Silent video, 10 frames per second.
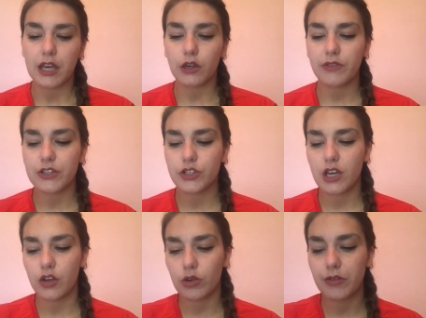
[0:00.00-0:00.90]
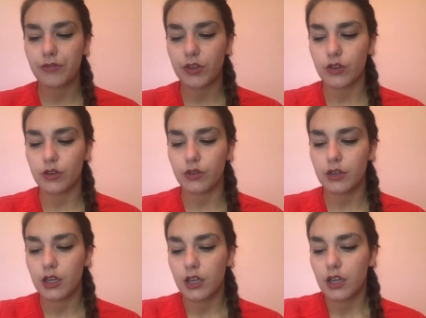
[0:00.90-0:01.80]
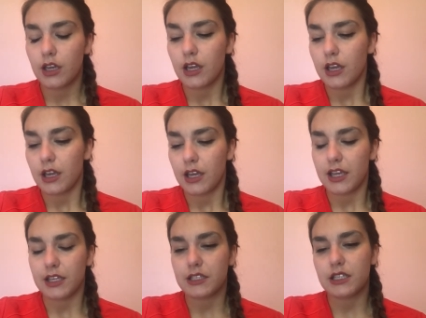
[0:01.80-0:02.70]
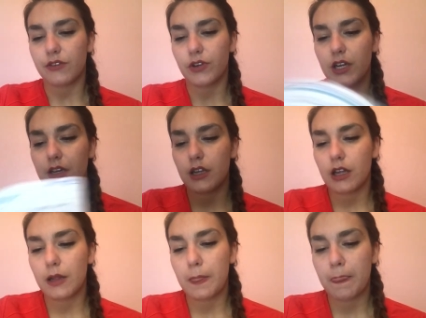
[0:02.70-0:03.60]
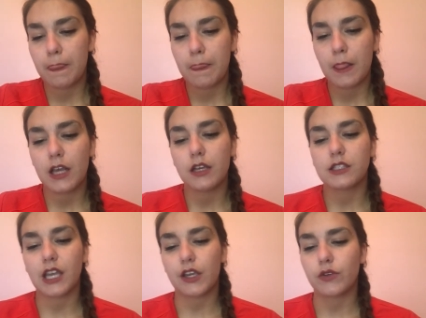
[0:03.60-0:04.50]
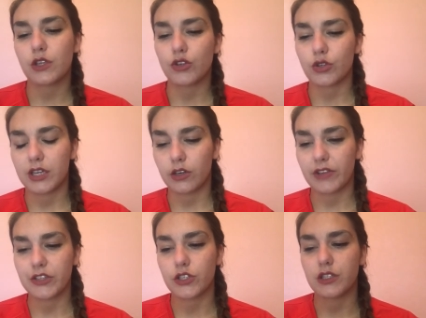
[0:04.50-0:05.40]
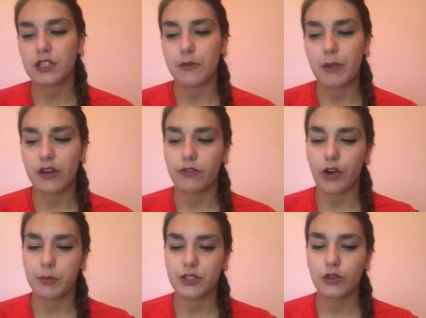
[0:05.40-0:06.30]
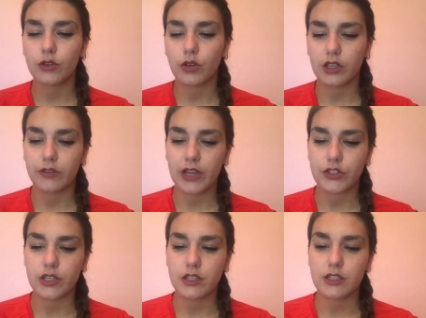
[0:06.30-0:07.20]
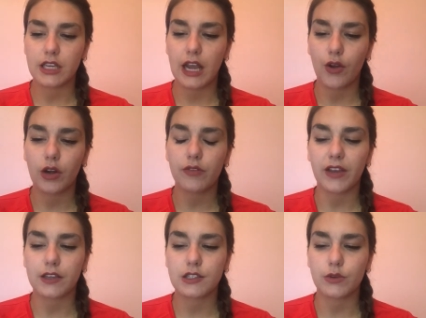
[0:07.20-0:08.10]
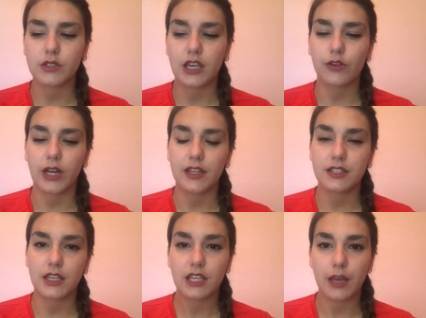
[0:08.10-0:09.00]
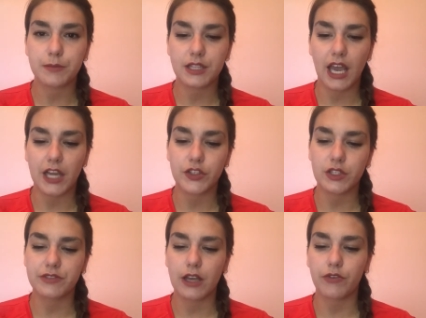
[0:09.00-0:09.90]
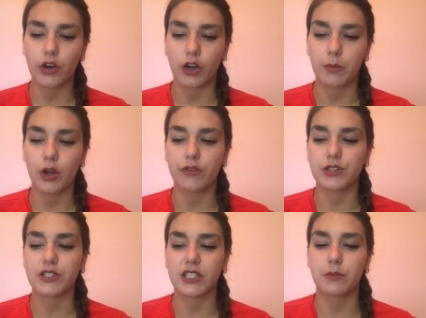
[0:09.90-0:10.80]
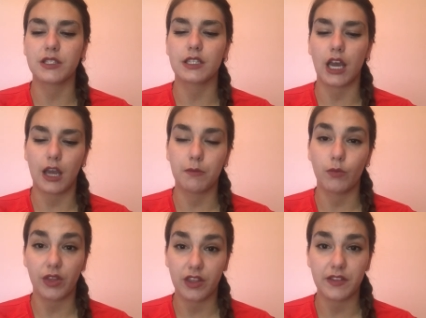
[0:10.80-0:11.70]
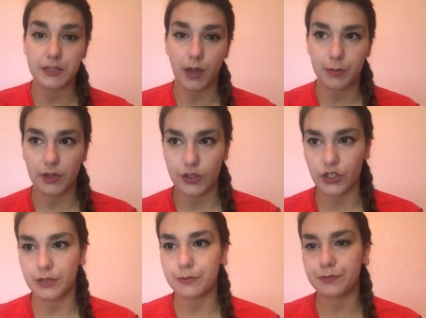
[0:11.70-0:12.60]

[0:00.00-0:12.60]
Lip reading: intervention under review is different psychosocial interventions compared to pharmaceutical interventions and how it affects suicide rates, attempts, actions of self-harm over 6 months' time within this population.